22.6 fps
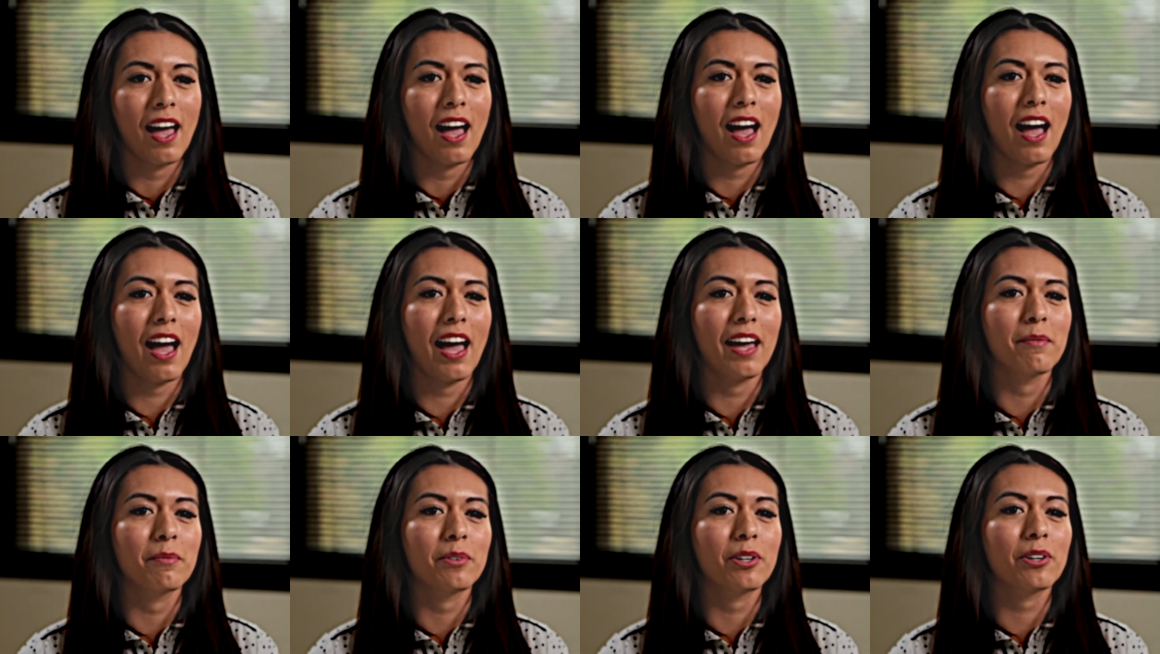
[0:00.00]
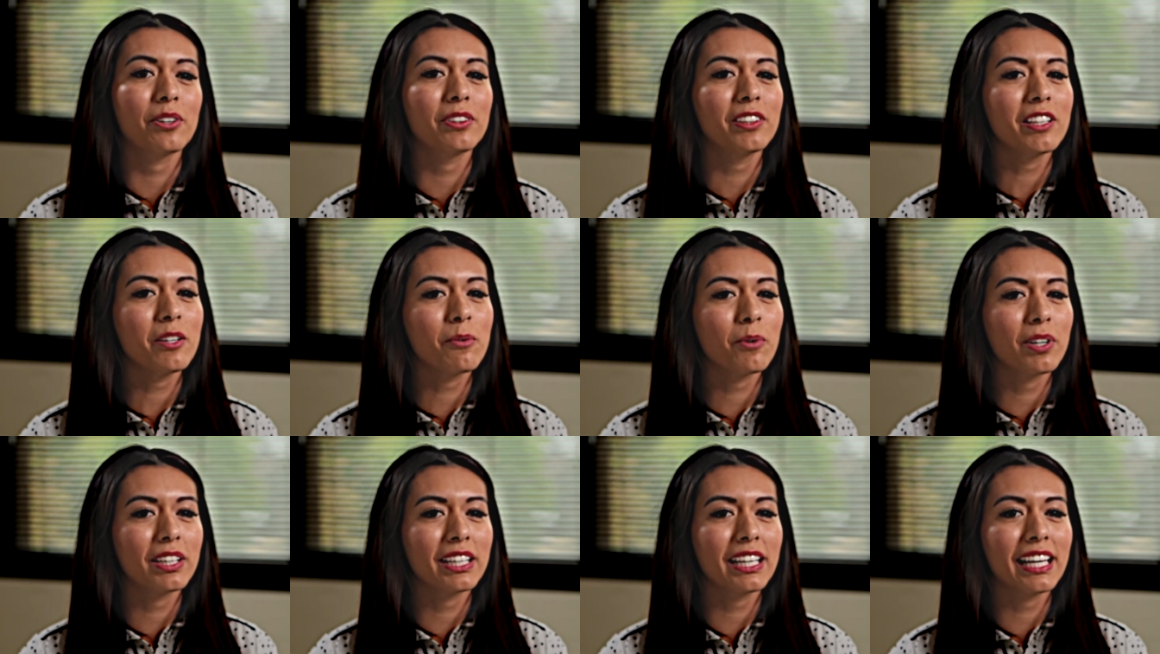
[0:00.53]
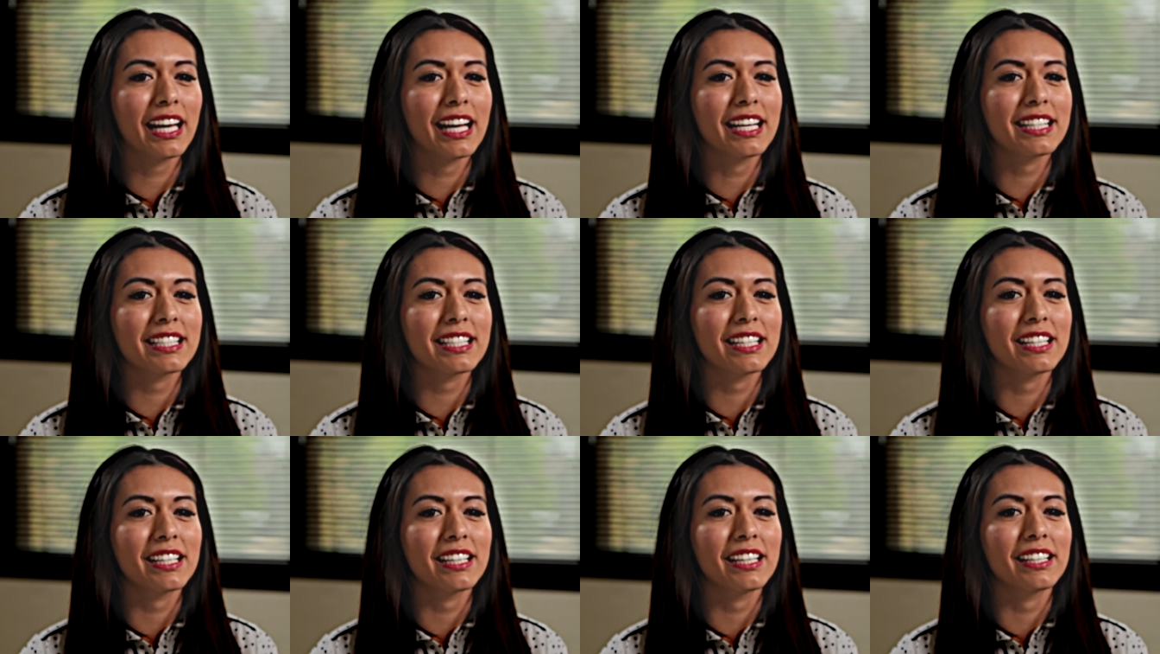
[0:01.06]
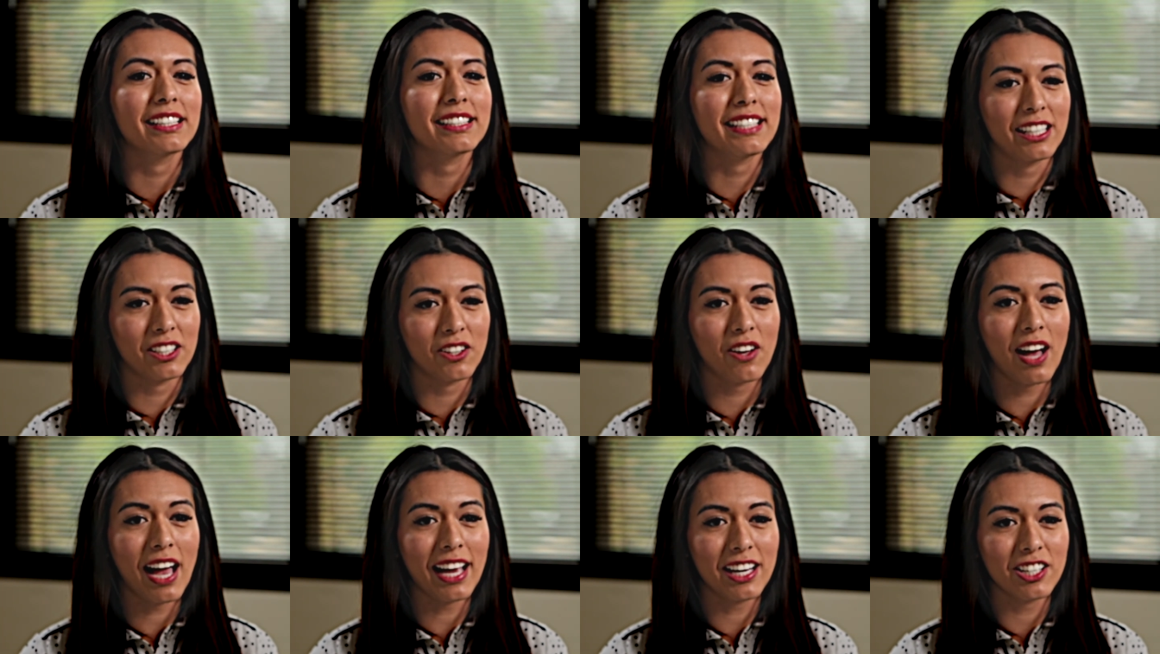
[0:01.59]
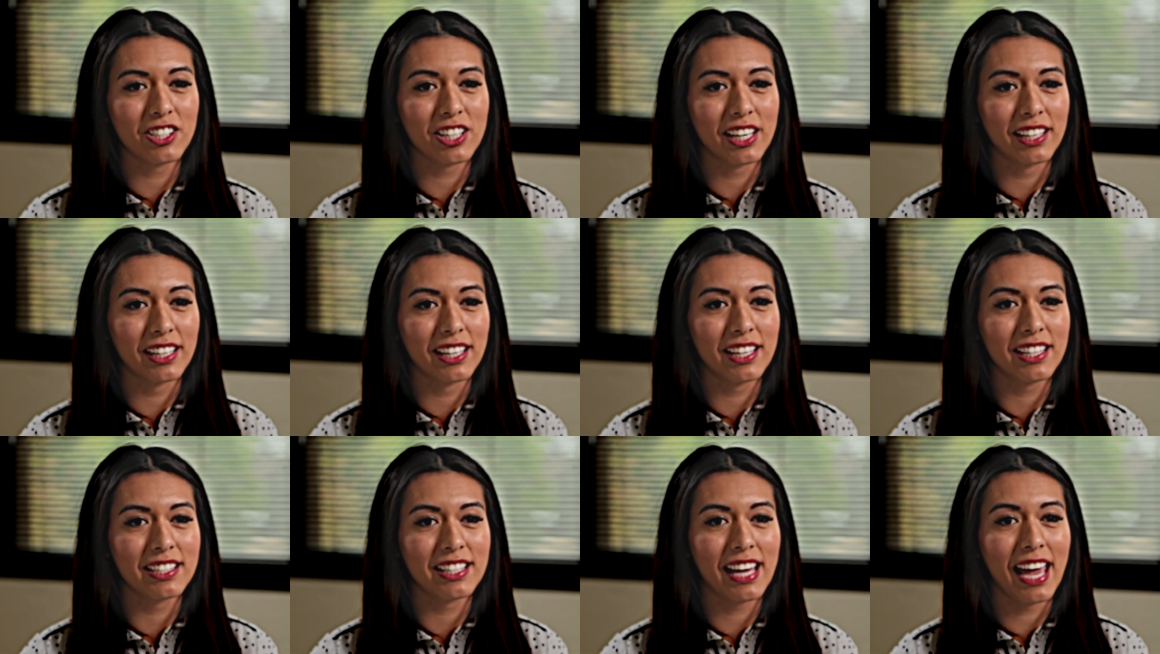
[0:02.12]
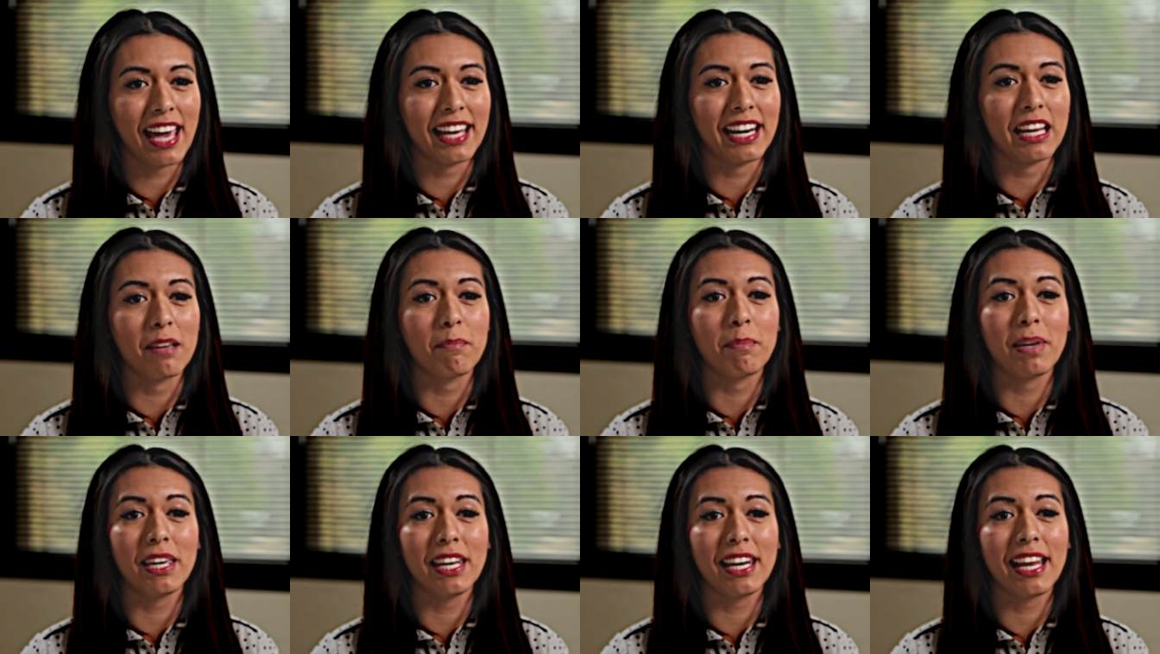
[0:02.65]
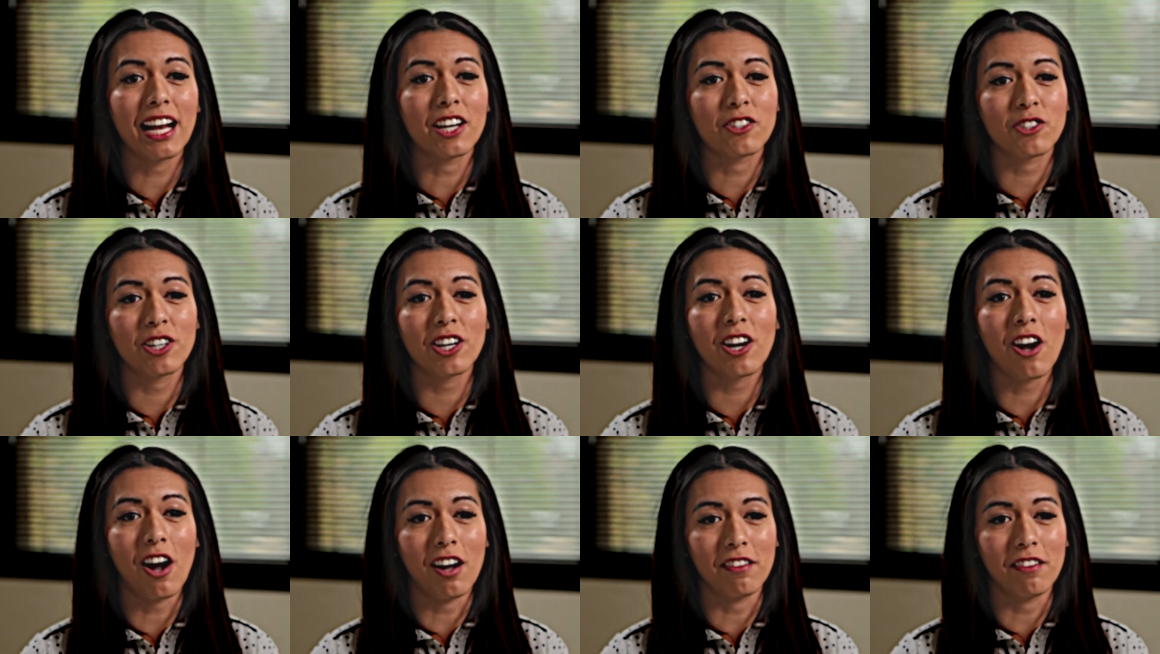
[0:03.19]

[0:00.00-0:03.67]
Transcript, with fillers: I'm currently working as a dental hygienist at a pediatric